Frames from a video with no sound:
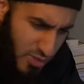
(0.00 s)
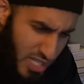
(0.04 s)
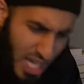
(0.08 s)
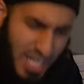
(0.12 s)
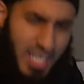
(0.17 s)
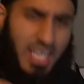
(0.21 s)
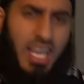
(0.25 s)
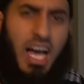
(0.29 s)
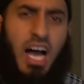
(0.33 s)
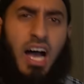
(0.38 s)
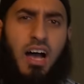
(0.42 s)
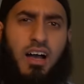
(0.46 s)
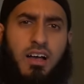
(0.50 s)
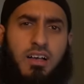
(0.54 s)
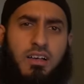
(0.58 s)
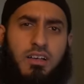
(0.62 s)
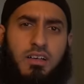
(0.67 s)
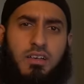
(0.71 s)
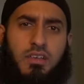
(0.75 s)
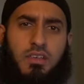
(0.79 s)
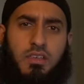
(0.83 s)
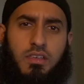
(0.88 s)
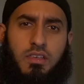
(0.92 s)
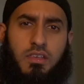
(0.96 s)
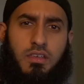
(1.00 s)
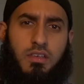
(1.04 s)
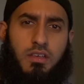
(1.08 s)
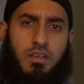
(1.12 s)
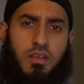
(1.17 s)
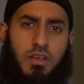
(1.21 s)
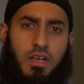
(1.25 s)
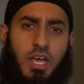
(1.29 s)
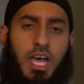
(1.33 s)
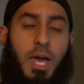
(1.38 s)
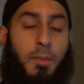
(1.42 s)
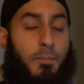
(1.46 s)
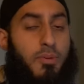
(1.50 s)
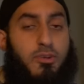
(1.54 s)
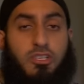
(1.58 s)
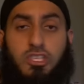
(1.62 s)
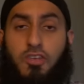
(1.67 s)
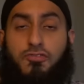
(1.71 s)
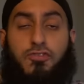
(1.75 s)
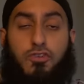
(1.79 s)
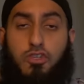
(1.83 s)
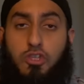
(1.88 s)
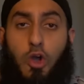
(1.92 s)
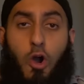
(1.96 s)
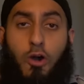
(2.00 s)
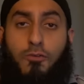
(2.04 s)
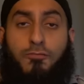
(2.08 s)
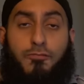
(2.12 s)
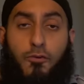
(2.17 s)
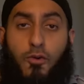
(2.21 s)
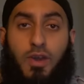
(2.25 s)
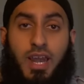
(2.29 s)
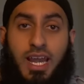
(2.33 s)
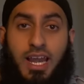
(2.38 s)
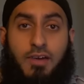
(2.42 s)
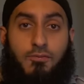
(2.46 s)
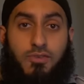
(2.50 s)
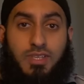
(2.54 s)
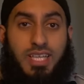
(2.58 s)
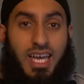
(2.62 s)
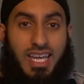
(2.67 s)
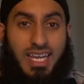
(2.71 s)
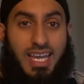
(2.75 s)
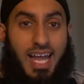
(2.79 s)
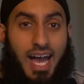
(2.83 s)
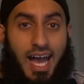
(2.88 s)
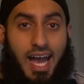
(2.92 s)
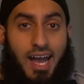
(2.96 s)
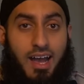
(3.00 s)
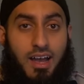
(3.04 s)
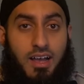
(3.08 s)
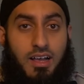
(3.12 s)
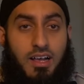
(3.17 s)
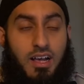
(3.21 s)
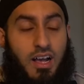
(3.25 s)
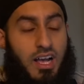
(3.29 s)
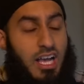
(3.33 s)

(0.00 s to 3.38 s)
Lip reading: with Allah. Because if you don't fall in love with Allah,